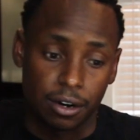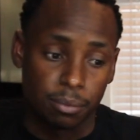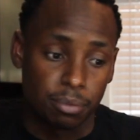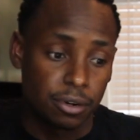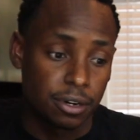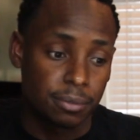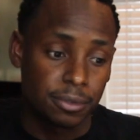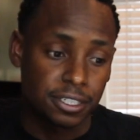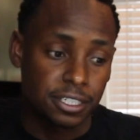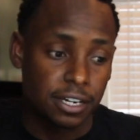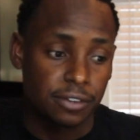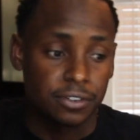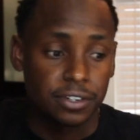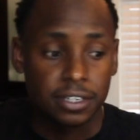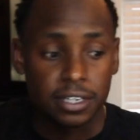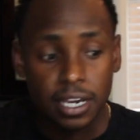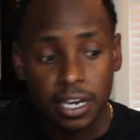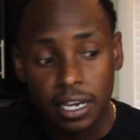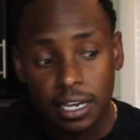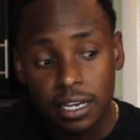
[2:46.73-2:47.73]
pretty much every
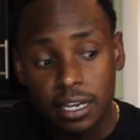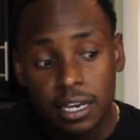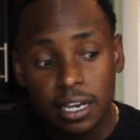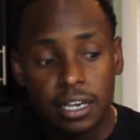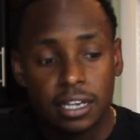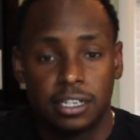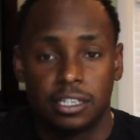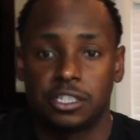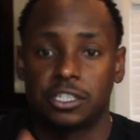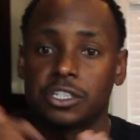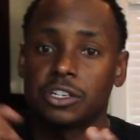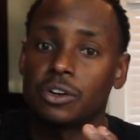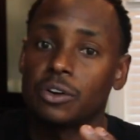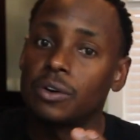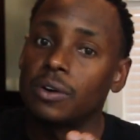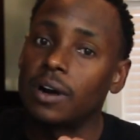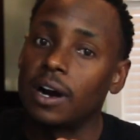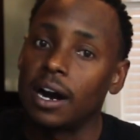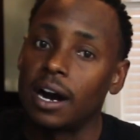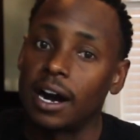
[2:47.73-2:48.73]
day,
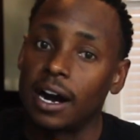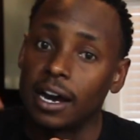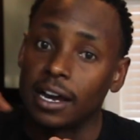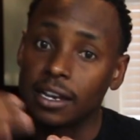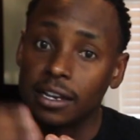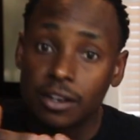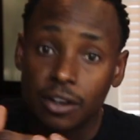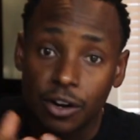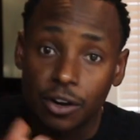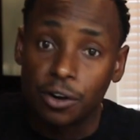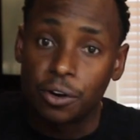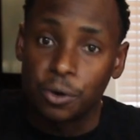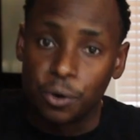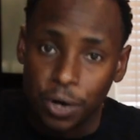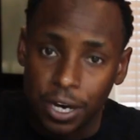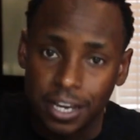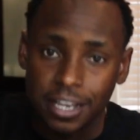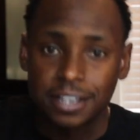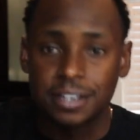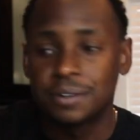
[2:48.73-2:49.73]
so I know
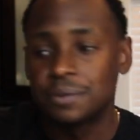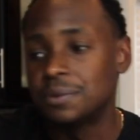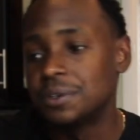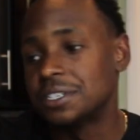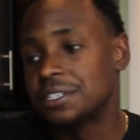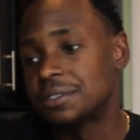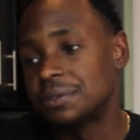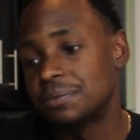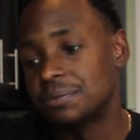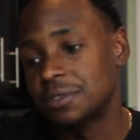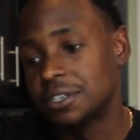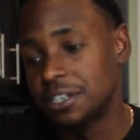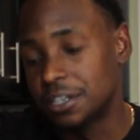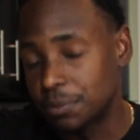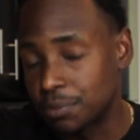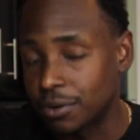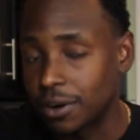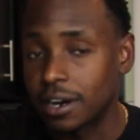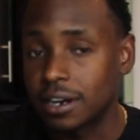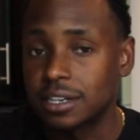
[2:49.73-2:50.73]
which
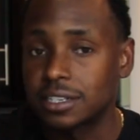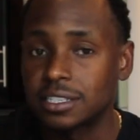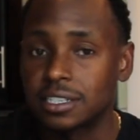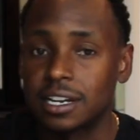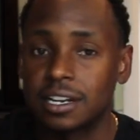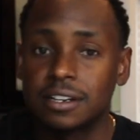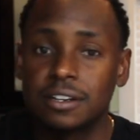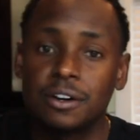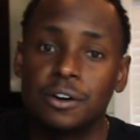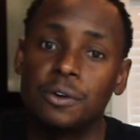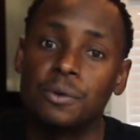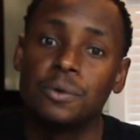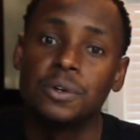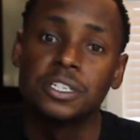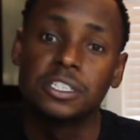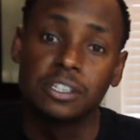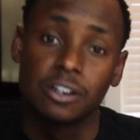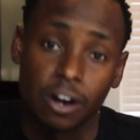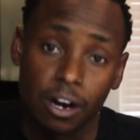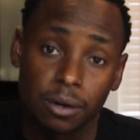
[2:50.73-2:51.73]
good products and I know
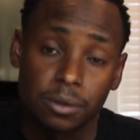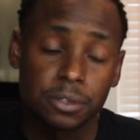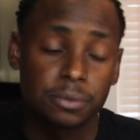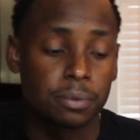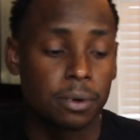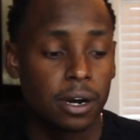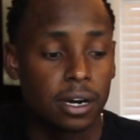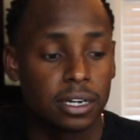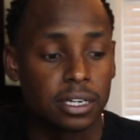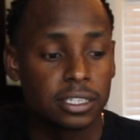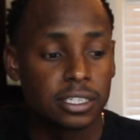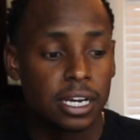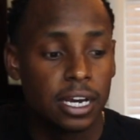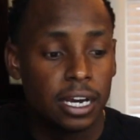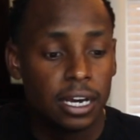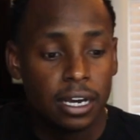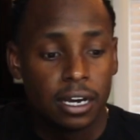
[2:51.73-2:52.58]
which garbage products.